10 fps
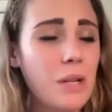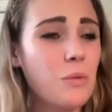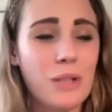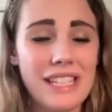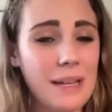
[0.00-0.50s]

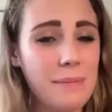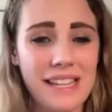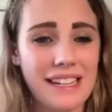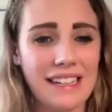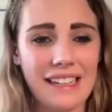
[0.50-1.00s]
really
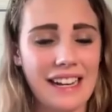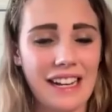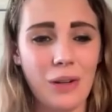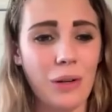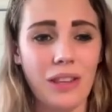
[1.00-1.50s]
upsetting. And
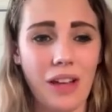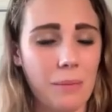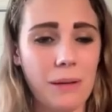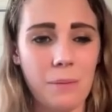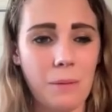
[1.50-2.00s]
I know a lot
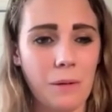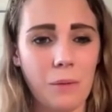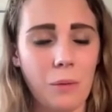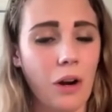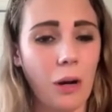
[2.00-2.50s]
of
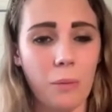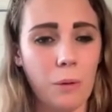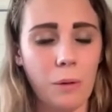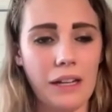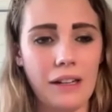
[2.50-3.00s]
people were
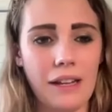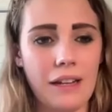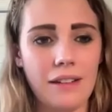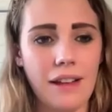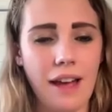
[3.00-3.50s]
heartbroken
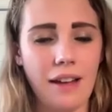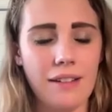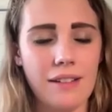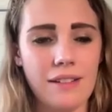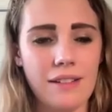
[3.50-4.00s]
and
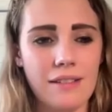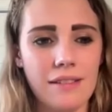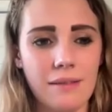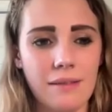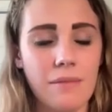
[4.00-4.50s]
and
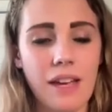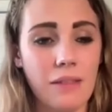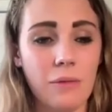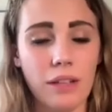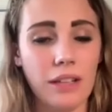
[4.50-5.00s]

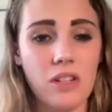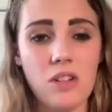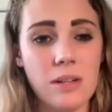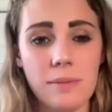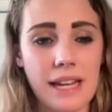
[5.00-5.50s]
and
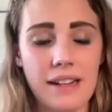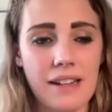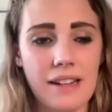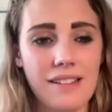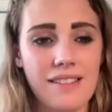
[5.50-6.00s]
relationships
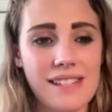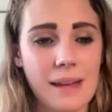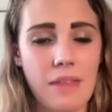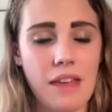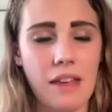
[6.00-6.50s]
ended.
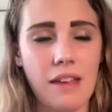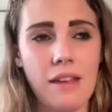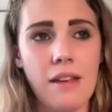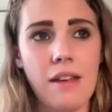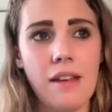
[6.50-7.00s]
Same thing.
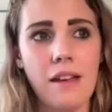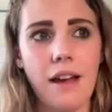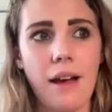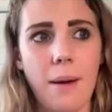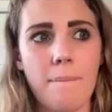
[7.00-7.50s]

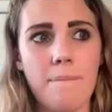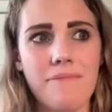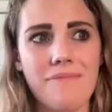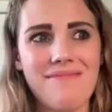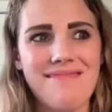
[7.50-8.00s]
Um,
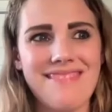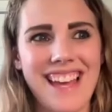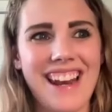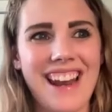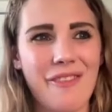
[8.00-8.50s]

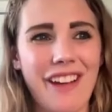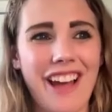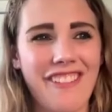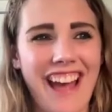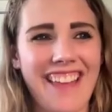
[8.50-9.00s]
and I've
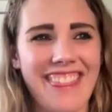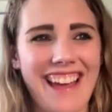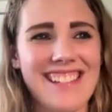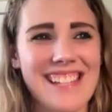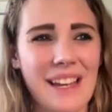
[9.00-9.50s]
I've had
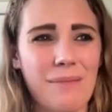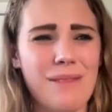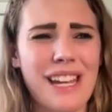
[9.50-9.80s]
that same